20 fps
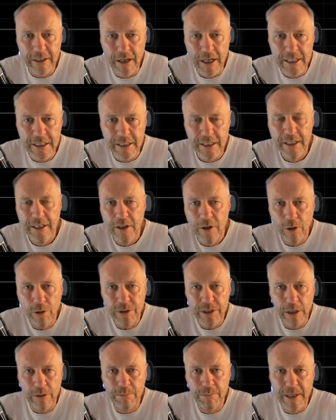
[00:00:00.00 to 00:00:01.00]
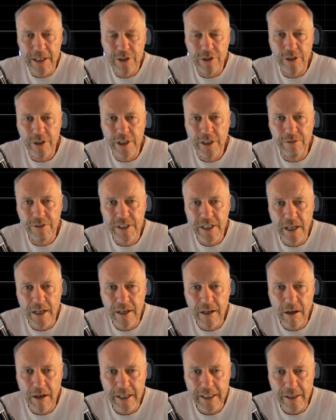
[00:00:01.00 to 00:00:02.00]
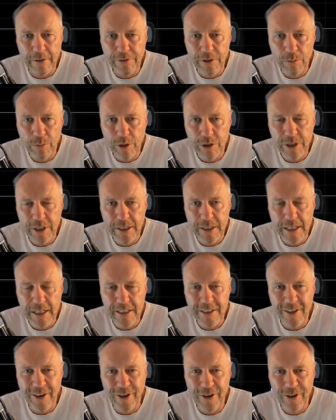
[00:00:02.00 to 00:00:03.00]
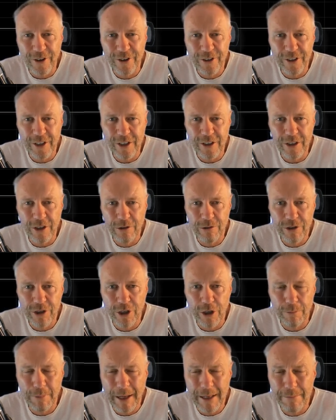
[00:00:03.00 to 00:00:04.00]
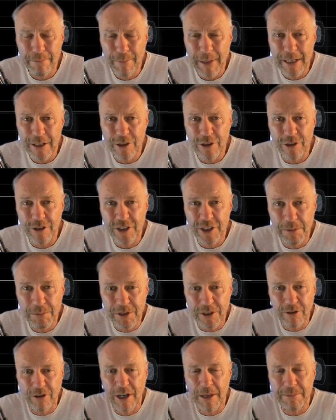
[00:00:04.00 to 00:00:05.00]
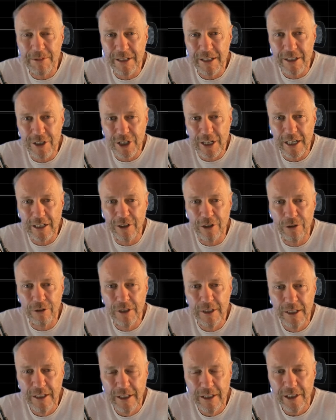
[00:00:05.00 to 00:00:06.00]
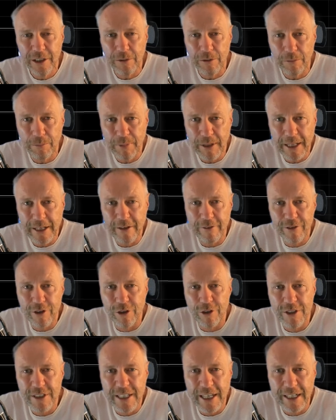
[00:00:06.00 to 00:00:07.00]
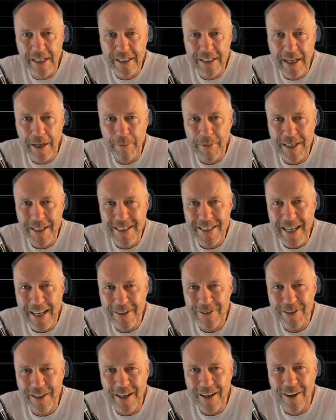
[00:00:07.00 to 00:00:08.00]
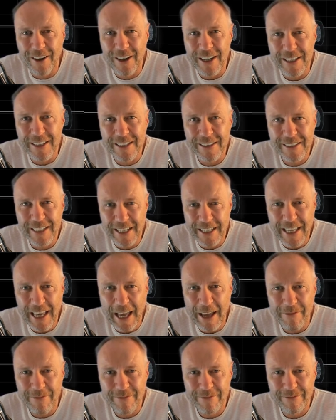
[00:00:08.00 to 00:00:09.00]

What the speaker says: guys. Also, make sure you give us a like if you're watching this on YouTube, and make sure you subscribe to the channel. We've got plenty of content coming down the line. Take care.